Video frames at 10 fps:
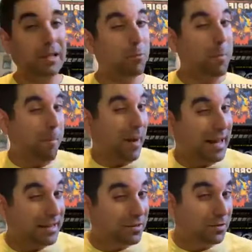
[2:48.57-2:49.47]
we
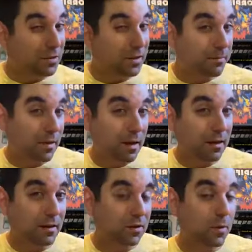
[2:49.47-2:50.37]
might do
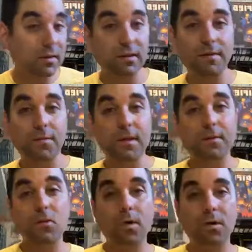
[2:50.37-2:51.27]
something this Wednesday for
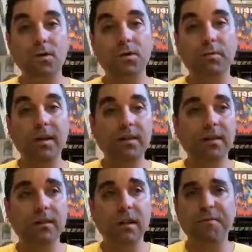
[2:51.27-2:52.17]
people who want to do some
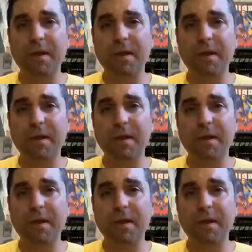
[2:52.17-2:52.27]
playtest stuff,